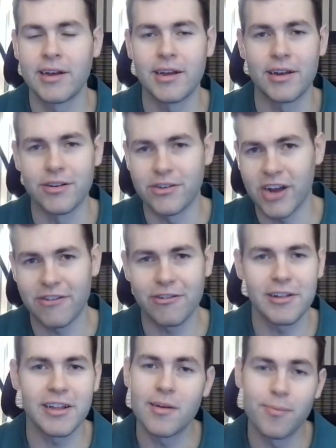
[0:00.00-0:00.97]
And
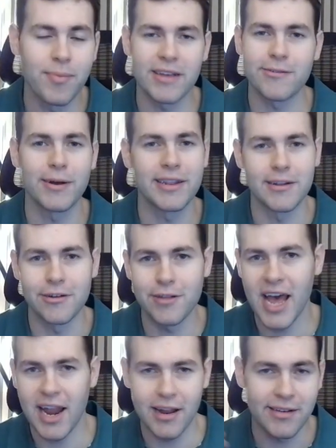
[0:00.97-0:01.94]
generally, the best way to do
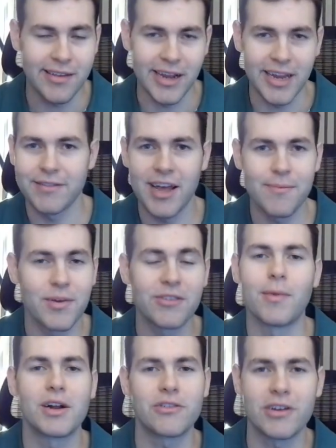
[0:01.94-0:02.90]
that is to give them as
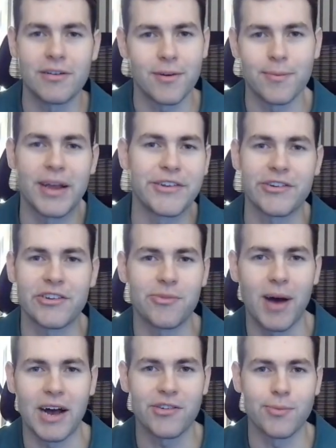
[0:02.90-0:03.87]
much information as
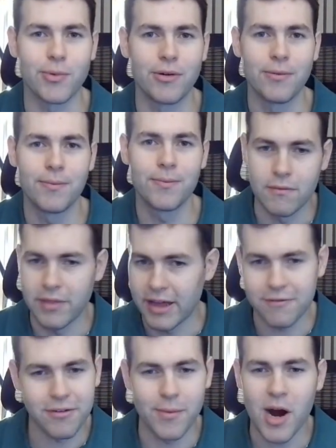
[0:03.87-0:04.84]
possible.
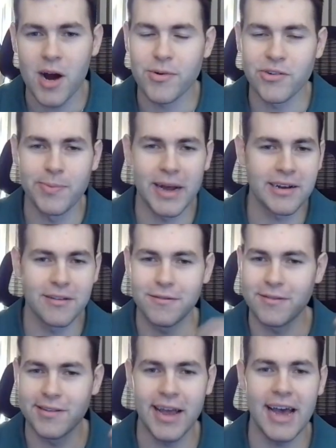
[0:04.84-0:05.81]
Then from our perspective,
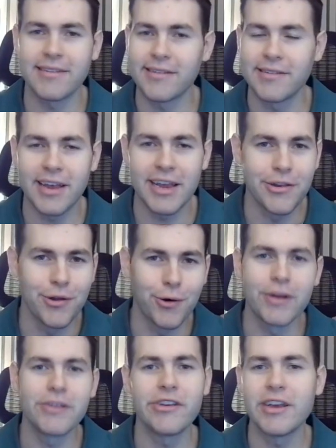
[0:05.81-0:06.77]
SaaS is a
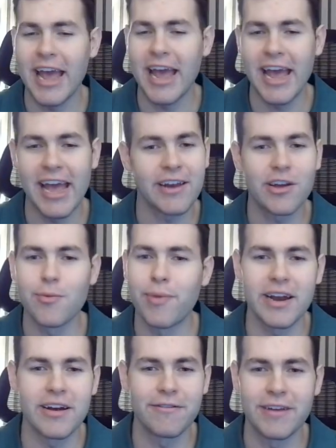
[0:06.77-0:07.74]
noisy and
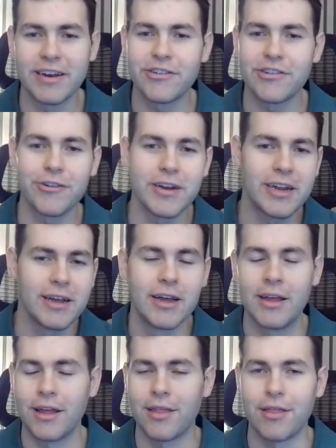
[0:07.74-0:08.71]
competitive industry.
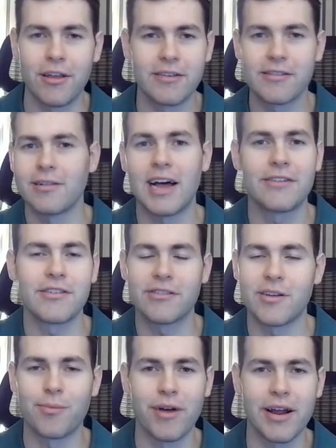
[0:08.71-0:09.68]
This allows us
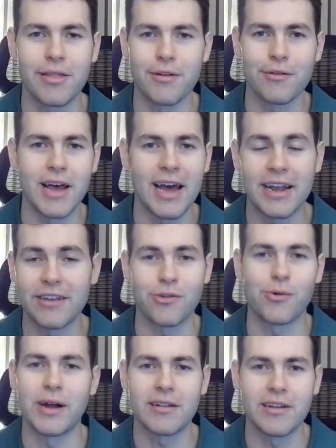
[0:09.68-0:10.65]
to break through that as
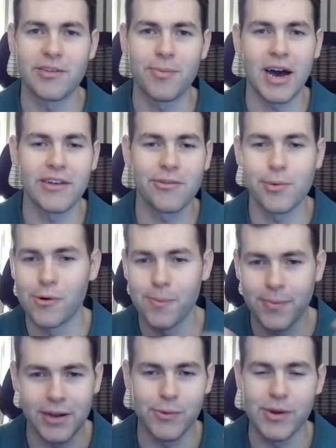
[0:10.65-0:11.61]
quickly as possible,
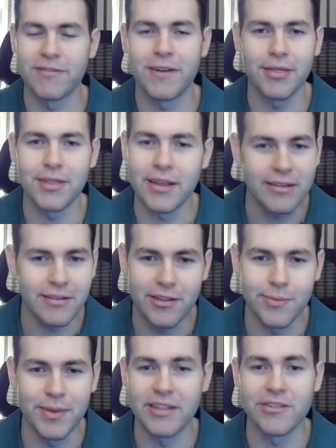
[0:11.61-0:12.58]
and we found this
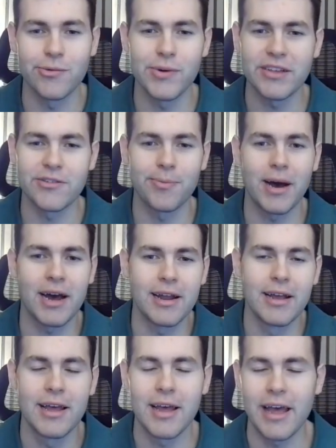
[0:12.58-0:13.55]
to be the sweet spot.
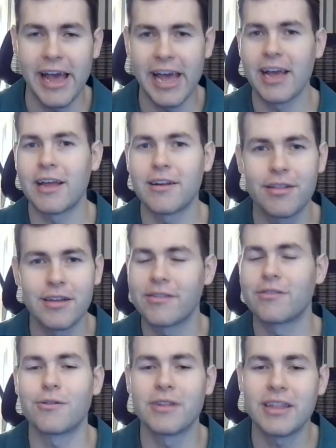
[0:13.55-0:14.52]
And this
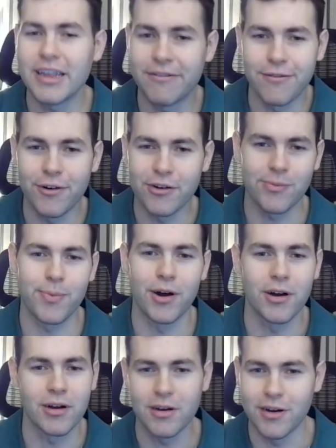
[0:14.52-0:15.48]
is only the first
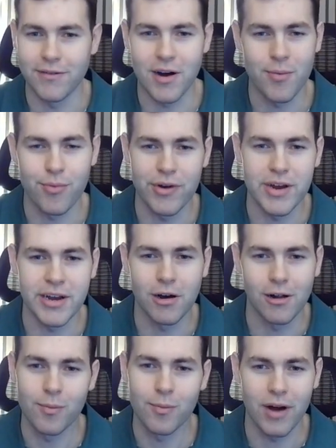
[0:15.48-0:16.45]
part of our
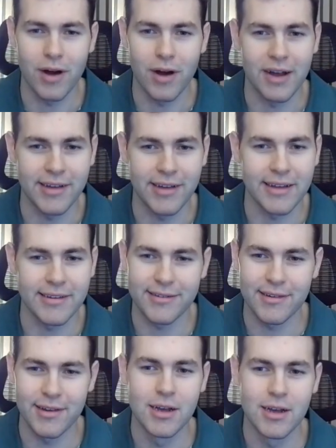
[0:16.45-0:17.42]
pre-call
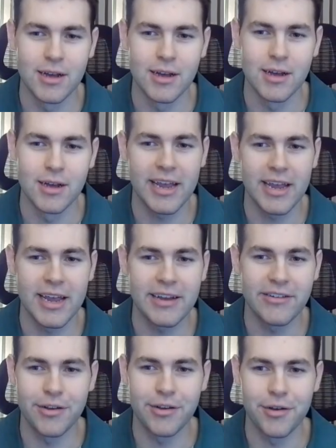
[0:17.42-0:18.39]
process.
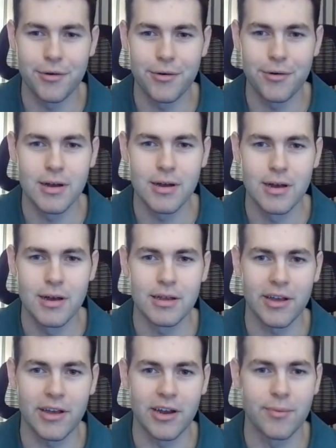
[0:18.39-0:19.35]
Stage 2,
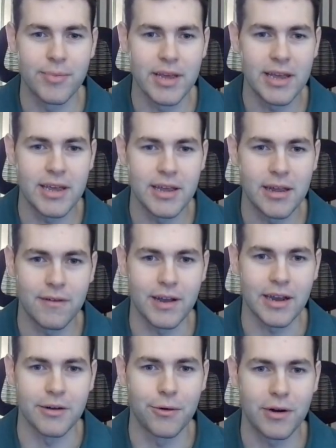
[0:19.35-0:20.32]
it's going to be, I
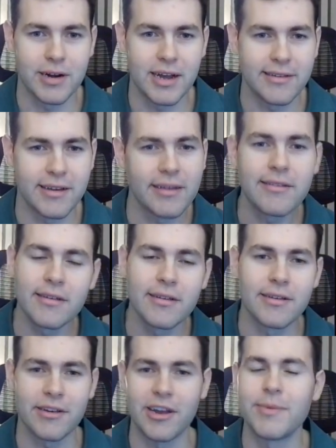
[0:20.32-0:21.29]
can organize this,
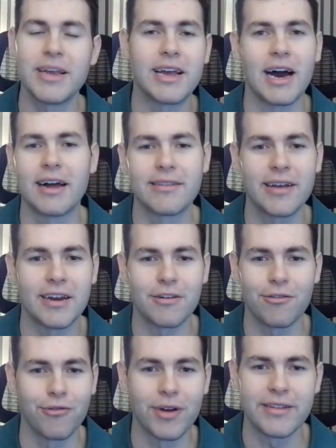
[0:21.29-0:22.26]
it's going to be content
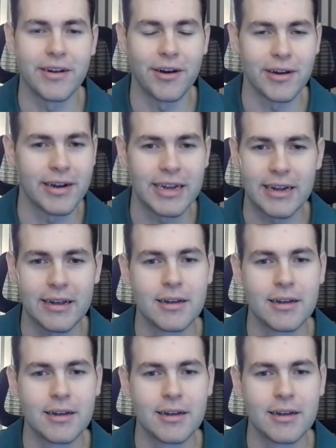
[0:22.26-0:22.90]
retargeting.